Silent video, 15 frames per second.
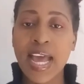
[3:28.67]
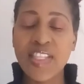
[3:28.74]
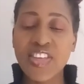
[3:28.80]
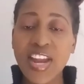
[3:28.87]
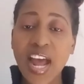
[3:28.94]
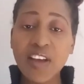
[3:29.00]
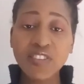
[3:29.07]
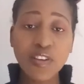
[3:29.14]

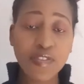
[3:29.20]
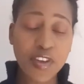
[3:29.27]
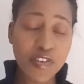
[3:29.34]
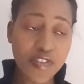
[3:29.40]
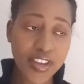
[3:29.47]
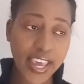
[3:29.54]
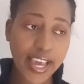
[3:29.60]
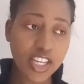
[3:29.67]
Then after
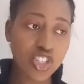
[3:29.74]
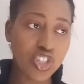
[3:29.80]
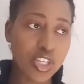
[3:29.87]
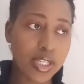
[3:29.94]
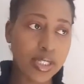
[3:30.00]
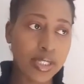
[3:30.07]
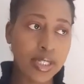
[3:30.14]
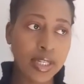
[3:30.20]

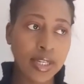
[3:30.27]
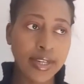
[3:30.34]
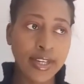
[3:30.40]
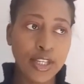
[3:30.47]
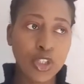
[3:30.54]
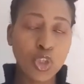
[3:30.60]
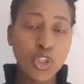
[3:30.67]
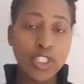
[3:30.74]
verification,
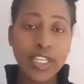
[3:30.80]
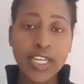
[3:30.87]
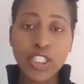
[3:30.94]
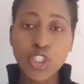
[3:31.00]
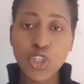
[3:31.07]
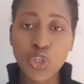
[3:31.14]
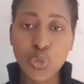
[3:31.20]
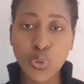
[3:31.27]
you need
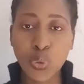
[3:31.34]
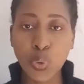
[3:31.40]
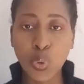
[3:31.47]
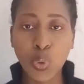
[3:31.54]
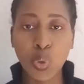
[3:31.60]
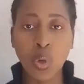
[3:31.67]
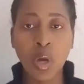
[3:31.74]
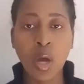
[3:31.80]

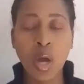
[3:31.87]
to